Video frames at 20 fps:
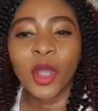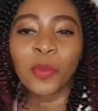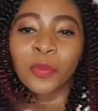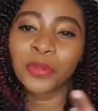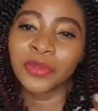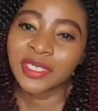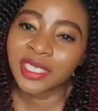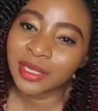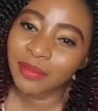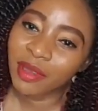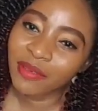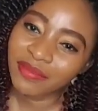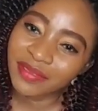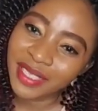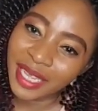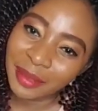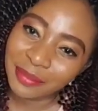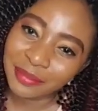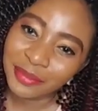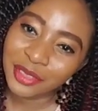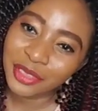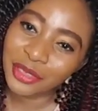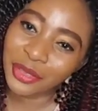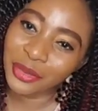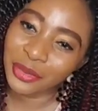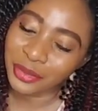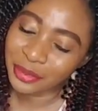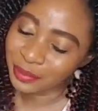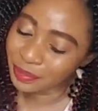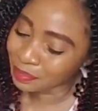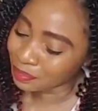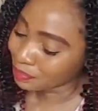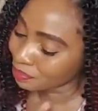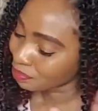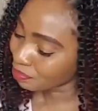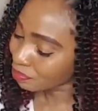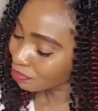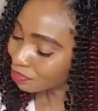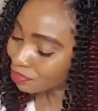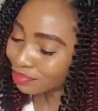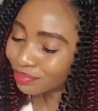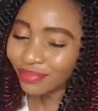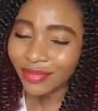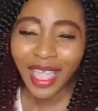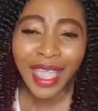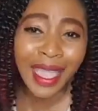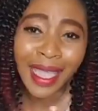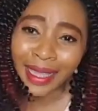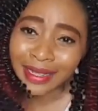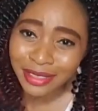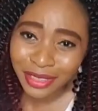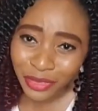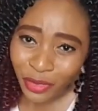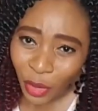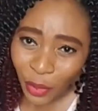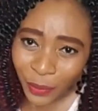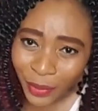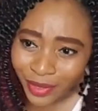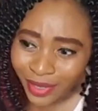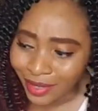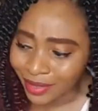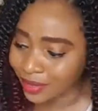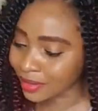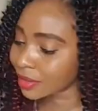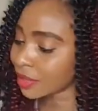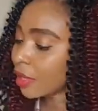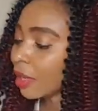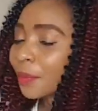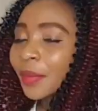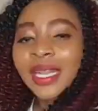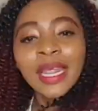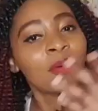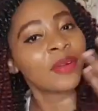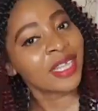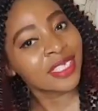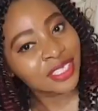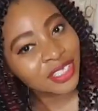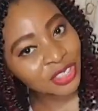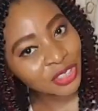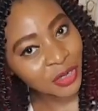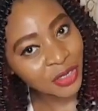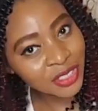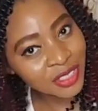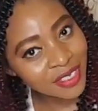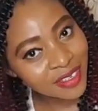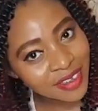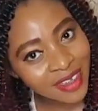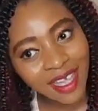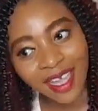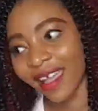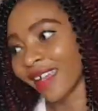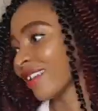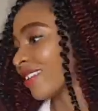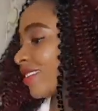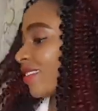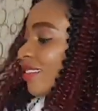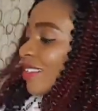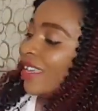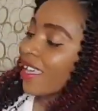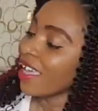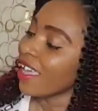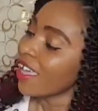opened some of them, so I had to open it. But I wanted to show it to you guys.